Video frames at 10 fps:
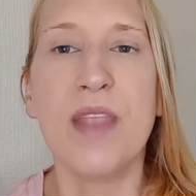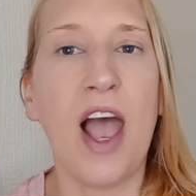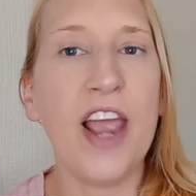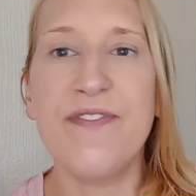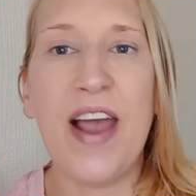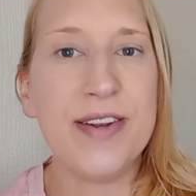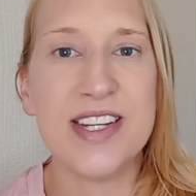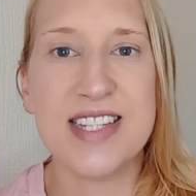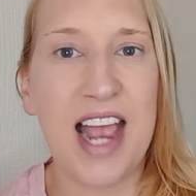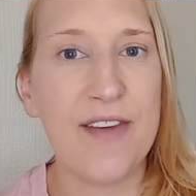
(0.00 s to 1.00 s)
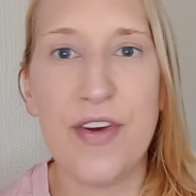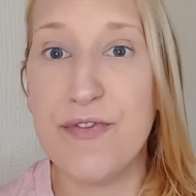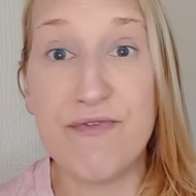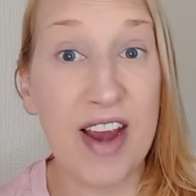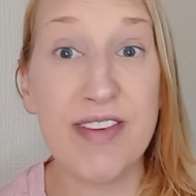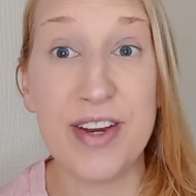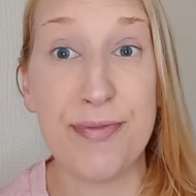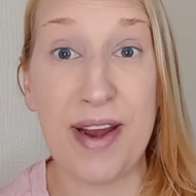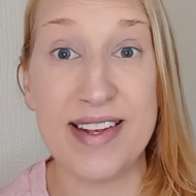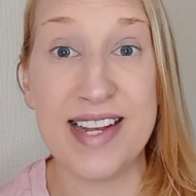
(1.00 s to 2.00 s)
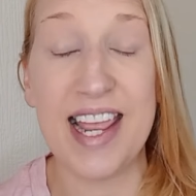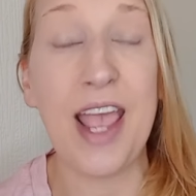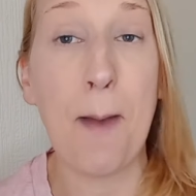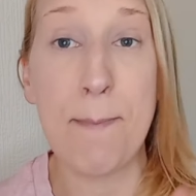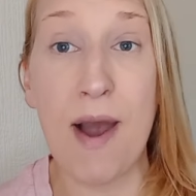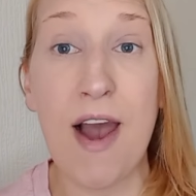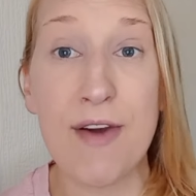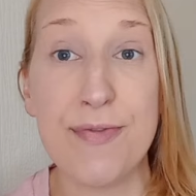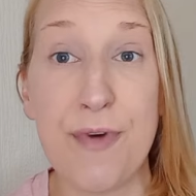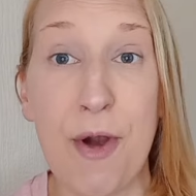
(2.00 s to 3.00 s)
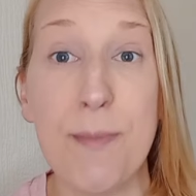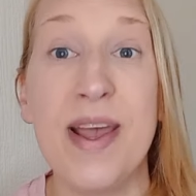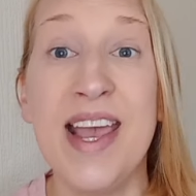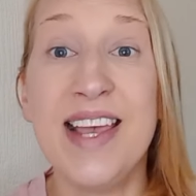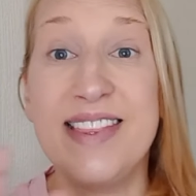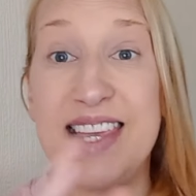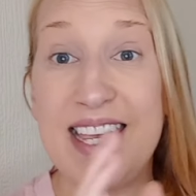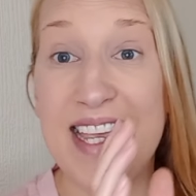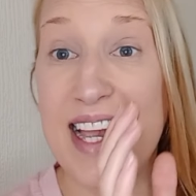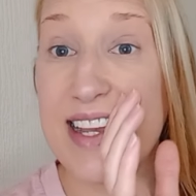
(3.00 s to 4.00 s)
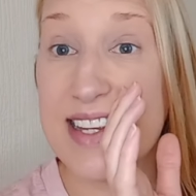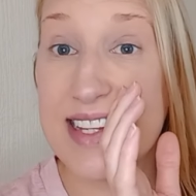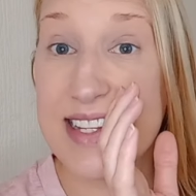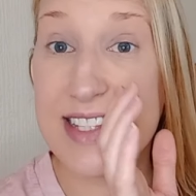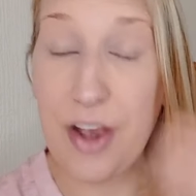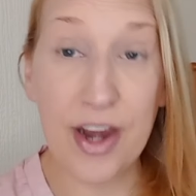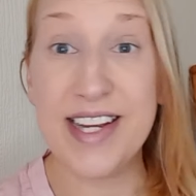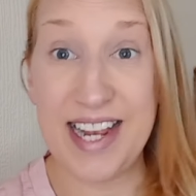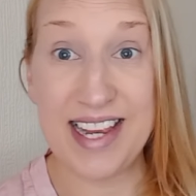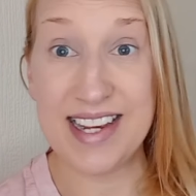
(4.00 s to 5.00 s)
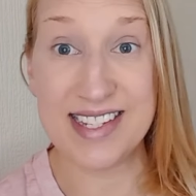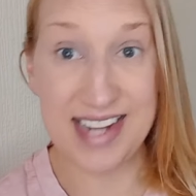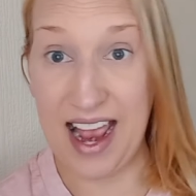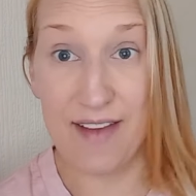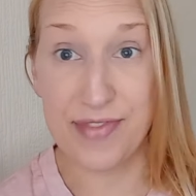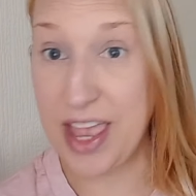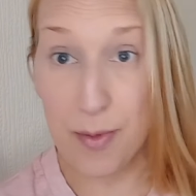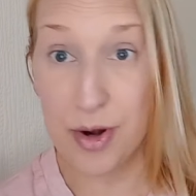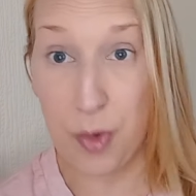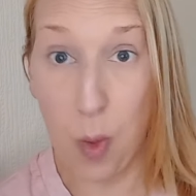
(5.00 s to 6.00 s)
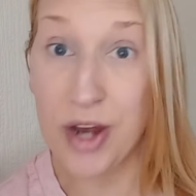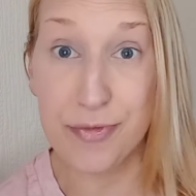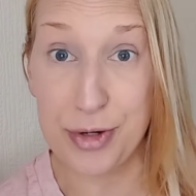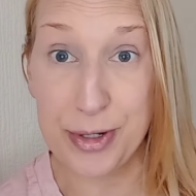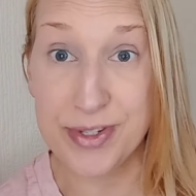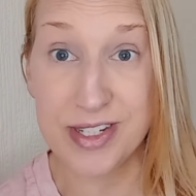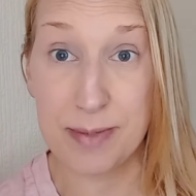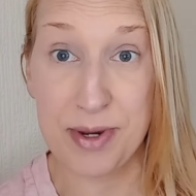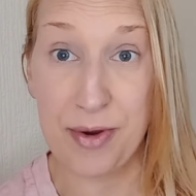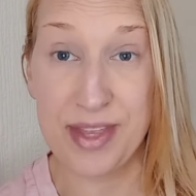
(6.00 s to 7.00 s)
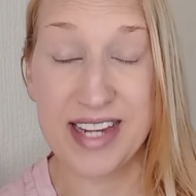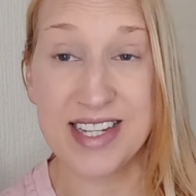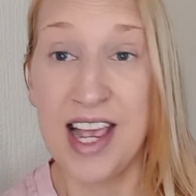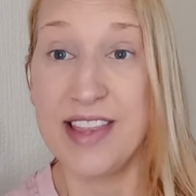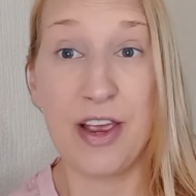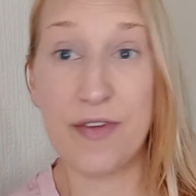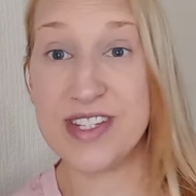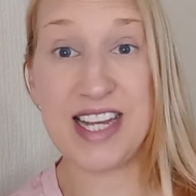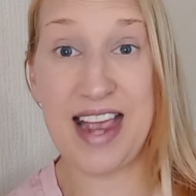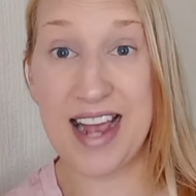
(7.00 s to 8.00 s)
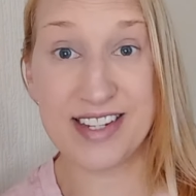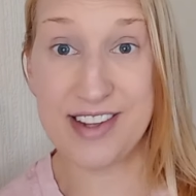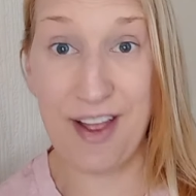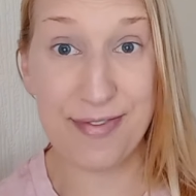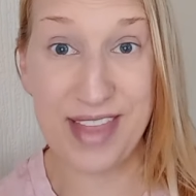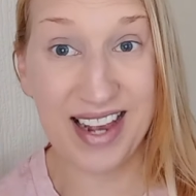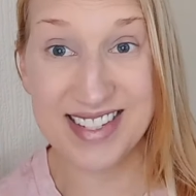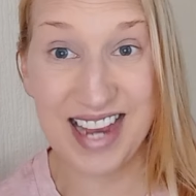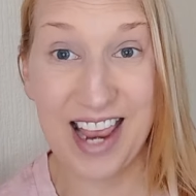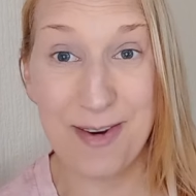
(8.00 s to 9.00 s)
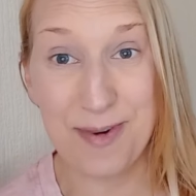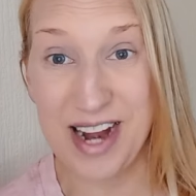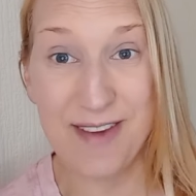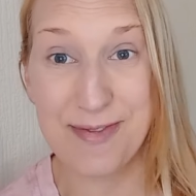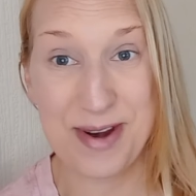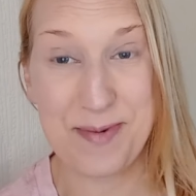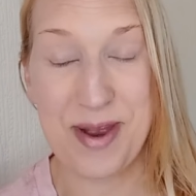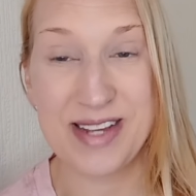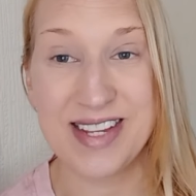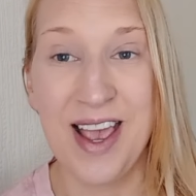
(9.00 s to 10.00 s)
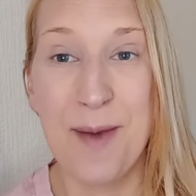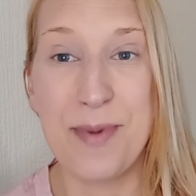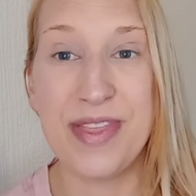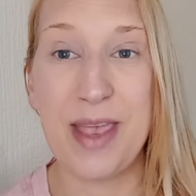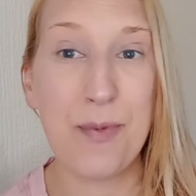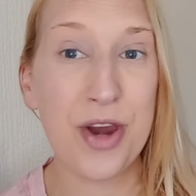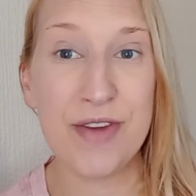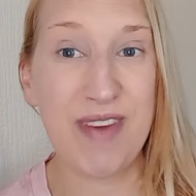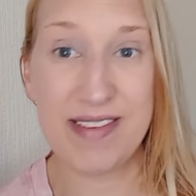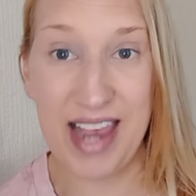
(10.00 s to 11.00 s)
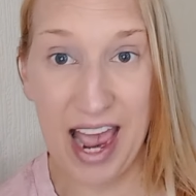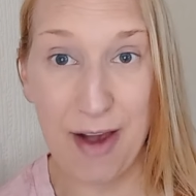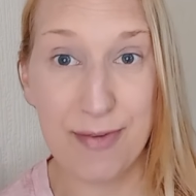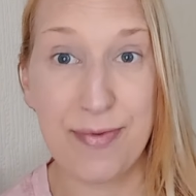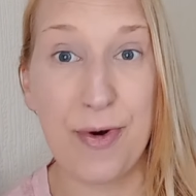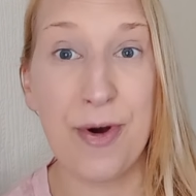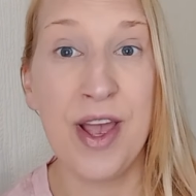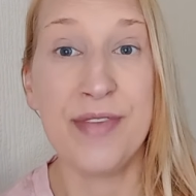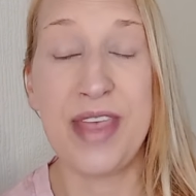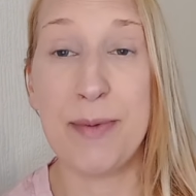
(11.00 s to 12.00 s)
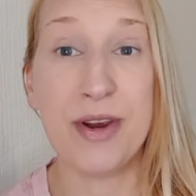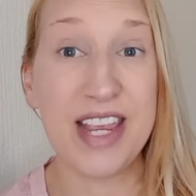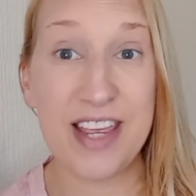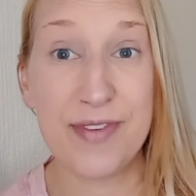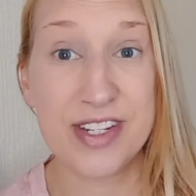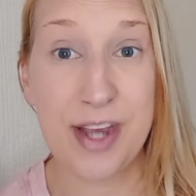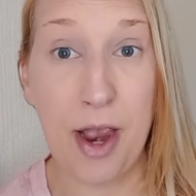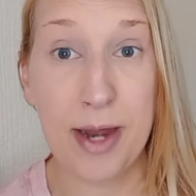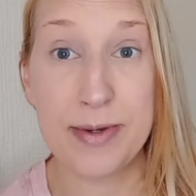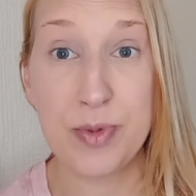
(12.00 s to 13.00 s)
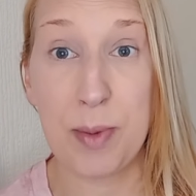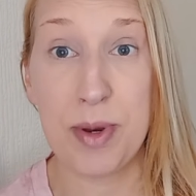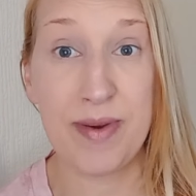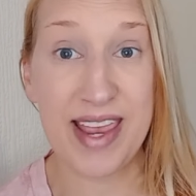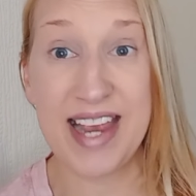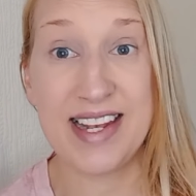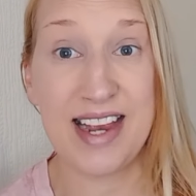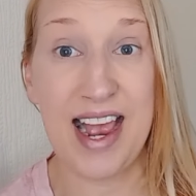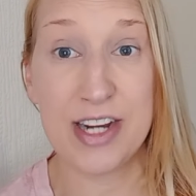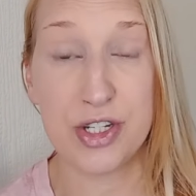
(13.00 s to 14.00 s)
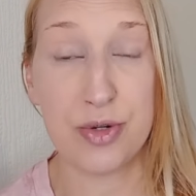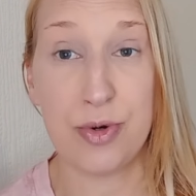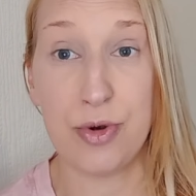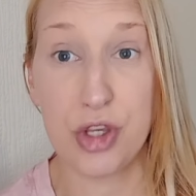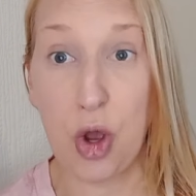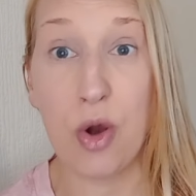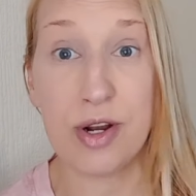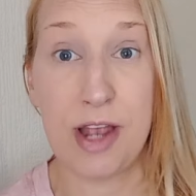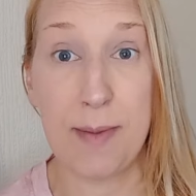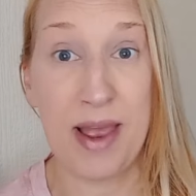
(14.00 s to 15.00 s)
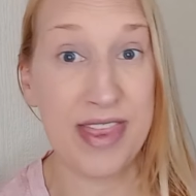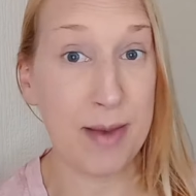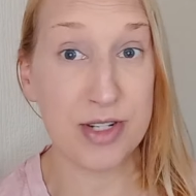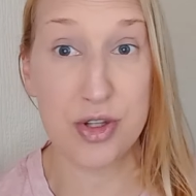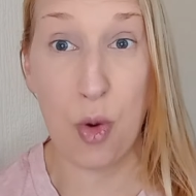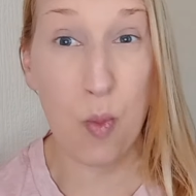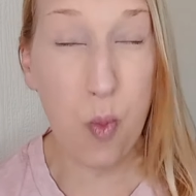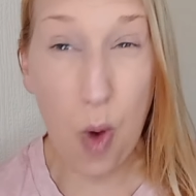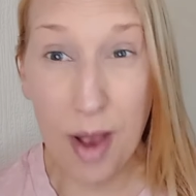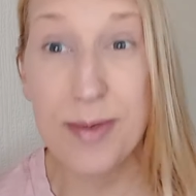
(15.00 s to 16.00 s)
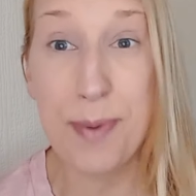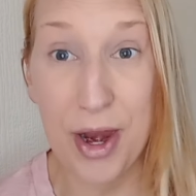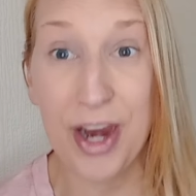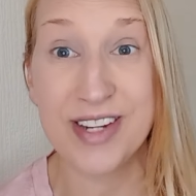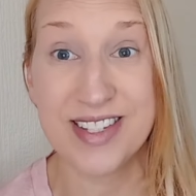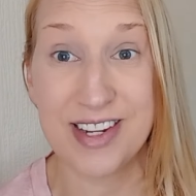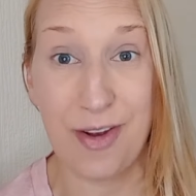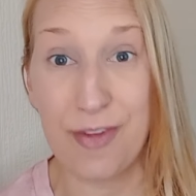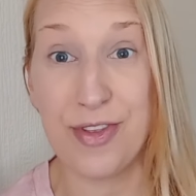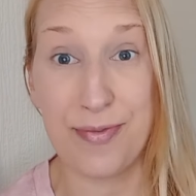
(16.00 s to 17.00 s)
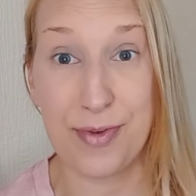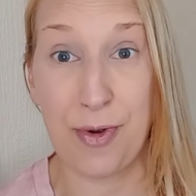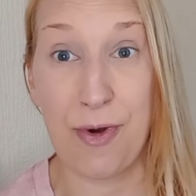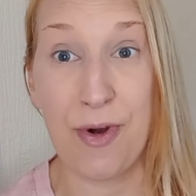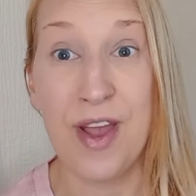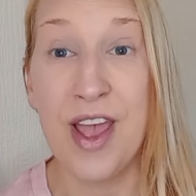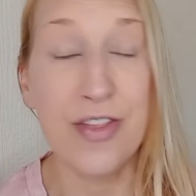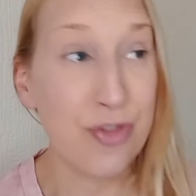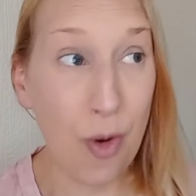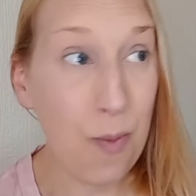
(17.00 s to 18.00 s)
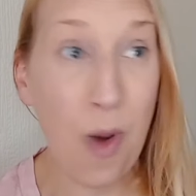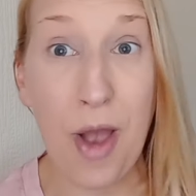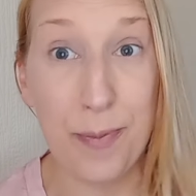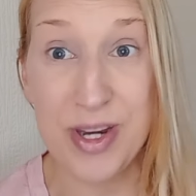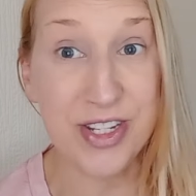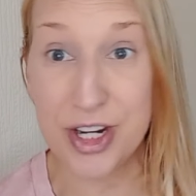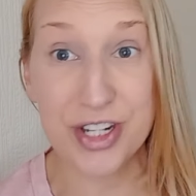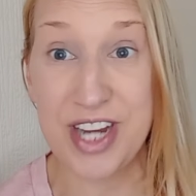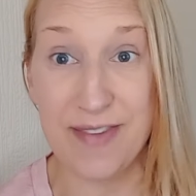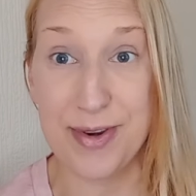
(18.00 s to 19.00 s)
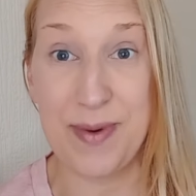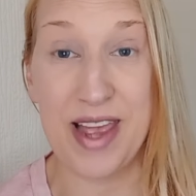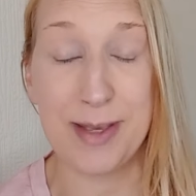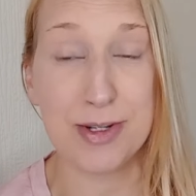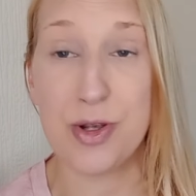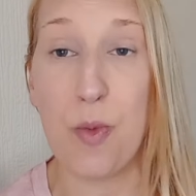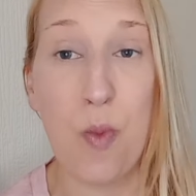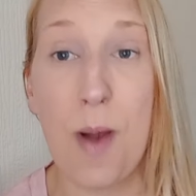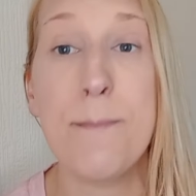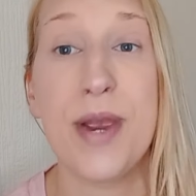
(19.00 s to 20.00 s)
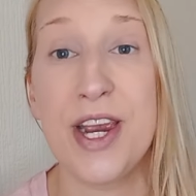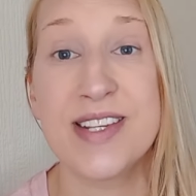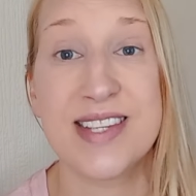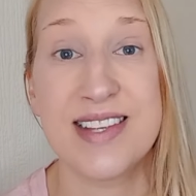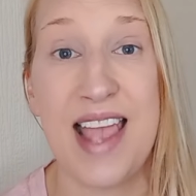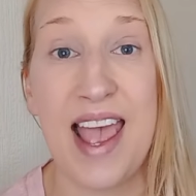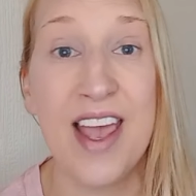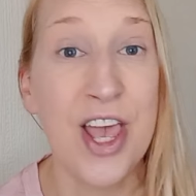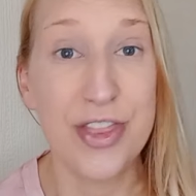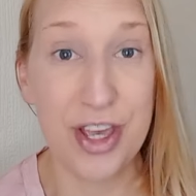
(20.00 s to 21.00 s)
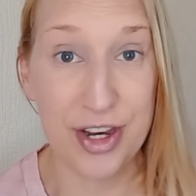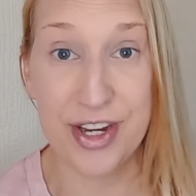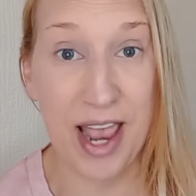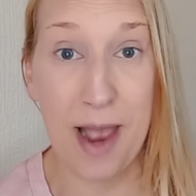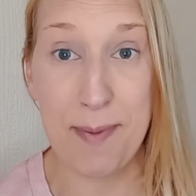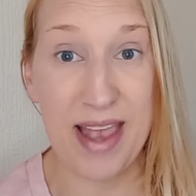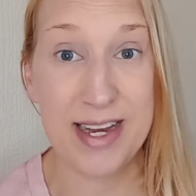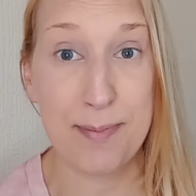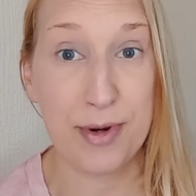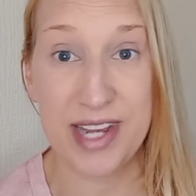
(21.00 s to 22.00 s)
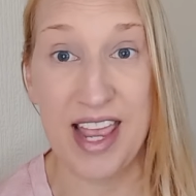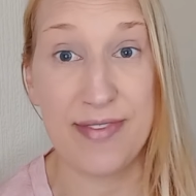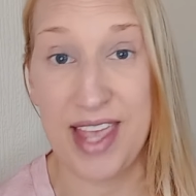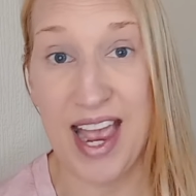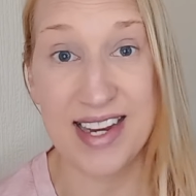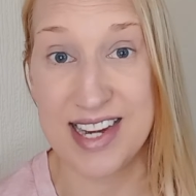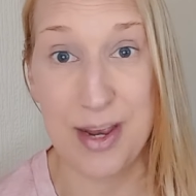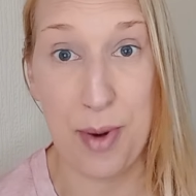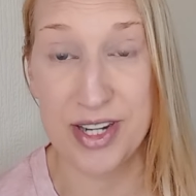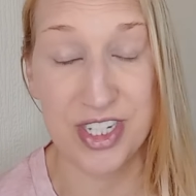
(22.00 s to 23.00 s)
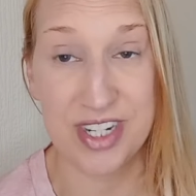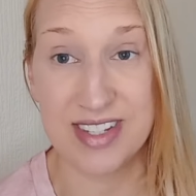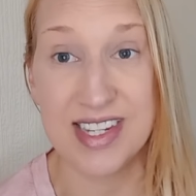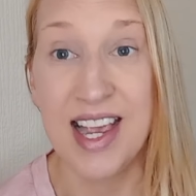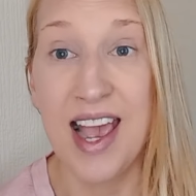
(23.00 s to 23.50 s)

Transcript: I found the staff very friendly, apart from the dining staff. They were quite rude, to be honest. They obviously had enough that day or whatever it was, but they weren't very helpful. There were even times when we were in the actual yacht club and there was not one person on the floor, not one. We searched everywhere. There was not one person there that could help anybody if they had any questions.